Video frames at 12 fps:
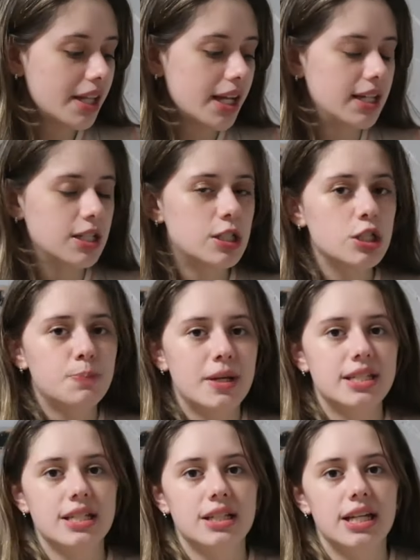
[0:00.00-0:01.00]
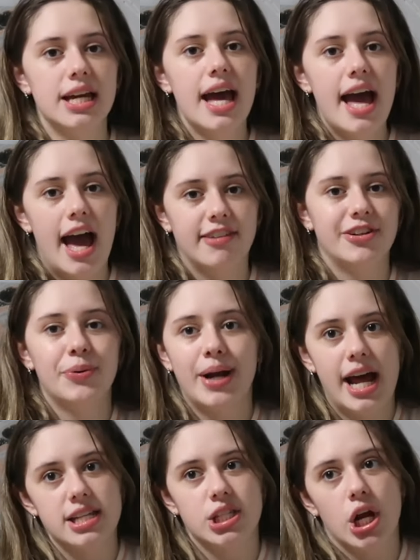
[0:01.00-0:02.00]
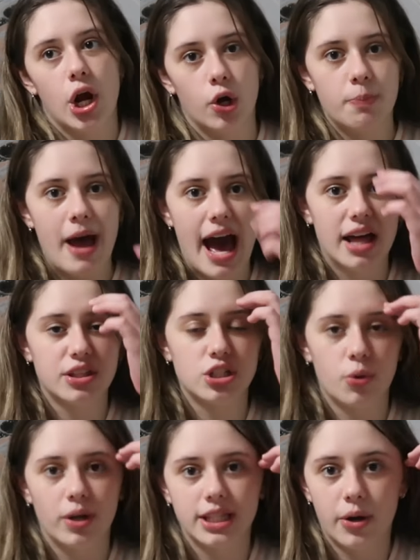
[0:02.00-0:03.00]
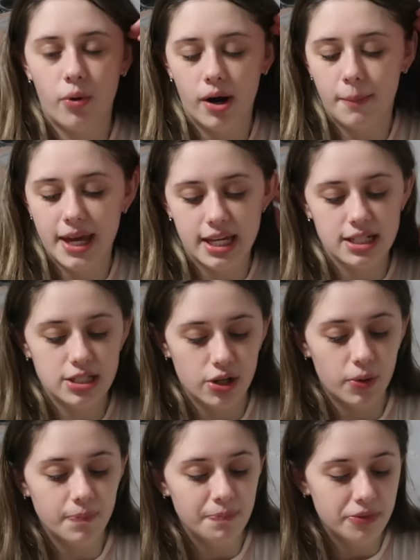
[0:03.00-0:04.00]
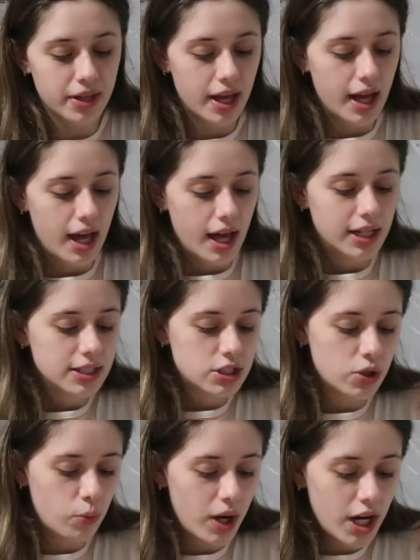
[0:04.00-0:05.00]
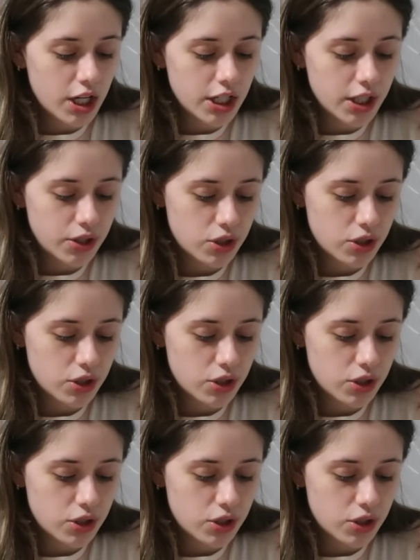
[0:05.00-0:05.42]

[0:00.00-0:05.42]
And it's just basically everyone has their own path to what they want to make it to. So what are your